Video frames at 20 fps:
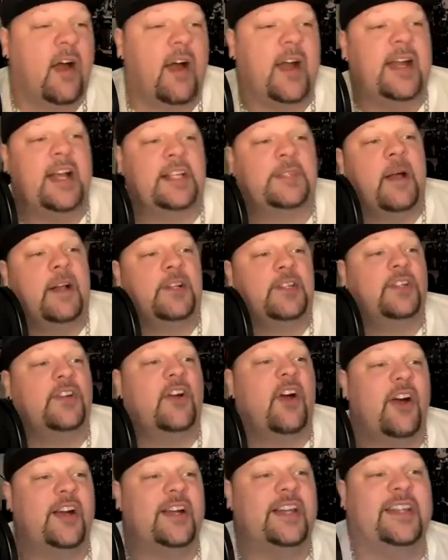right, next match on the
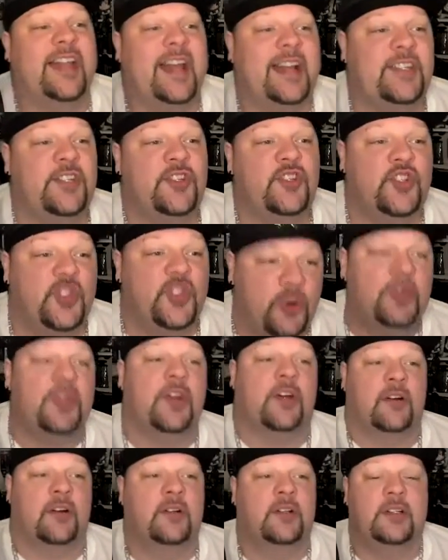card, Atlantis Jr.
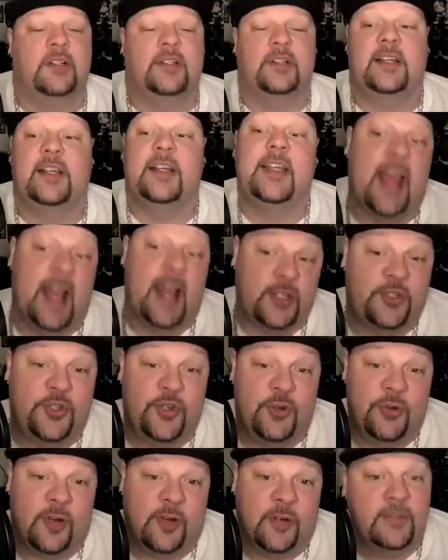Yes,
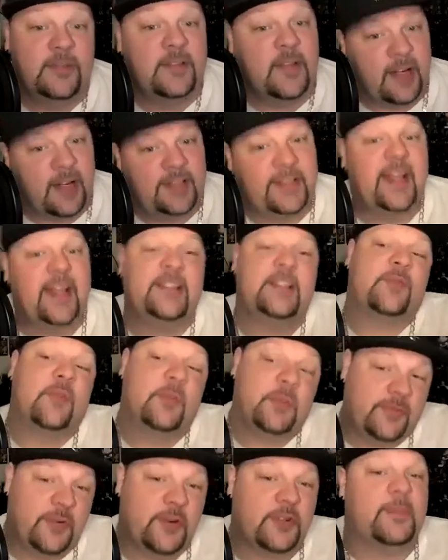Junior, not Atlantis from
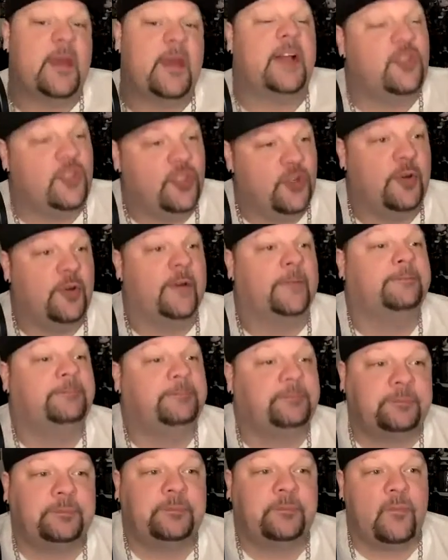the first match, Junior.
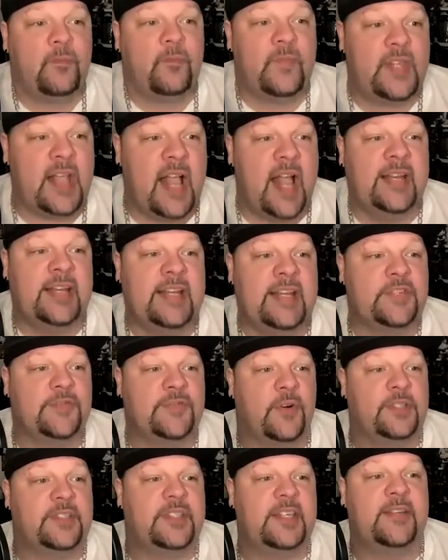And he is
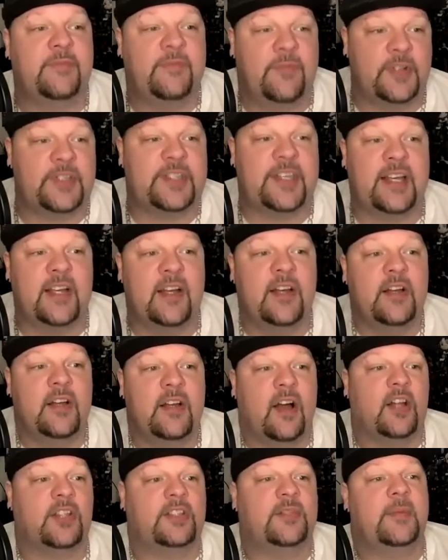versing
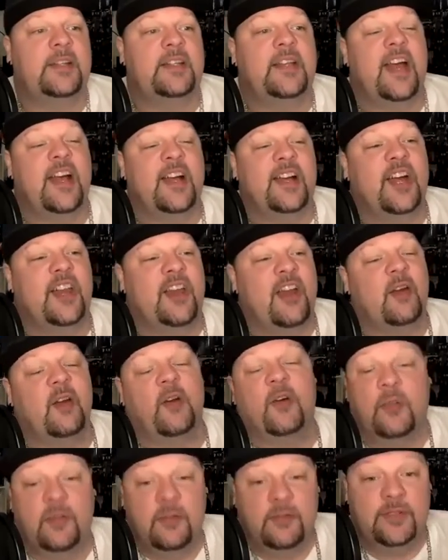Ultimate
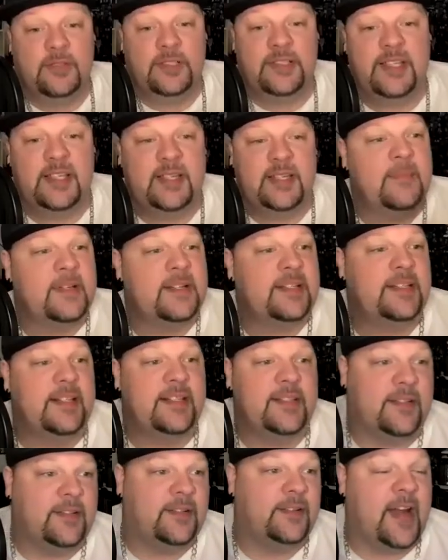Guerrero for Team
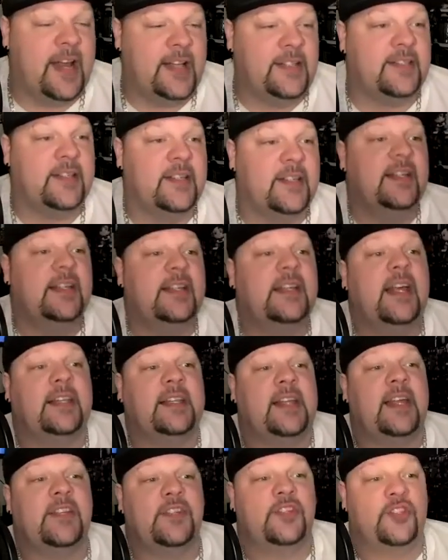Cesar Durant,
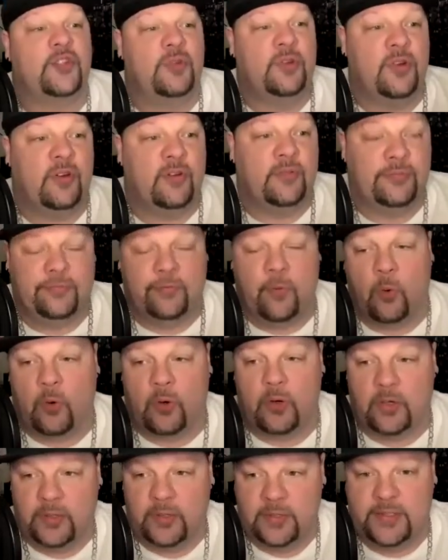Atlantis Jr.
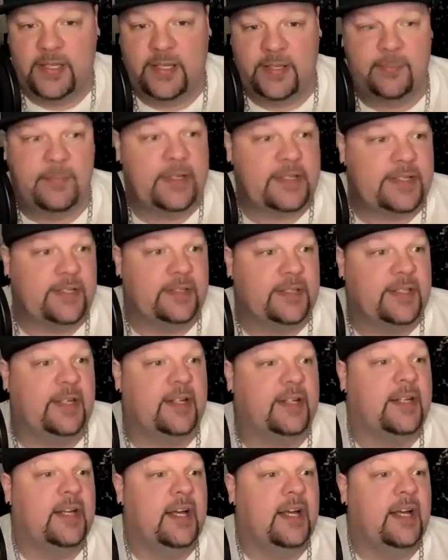for Team Selena.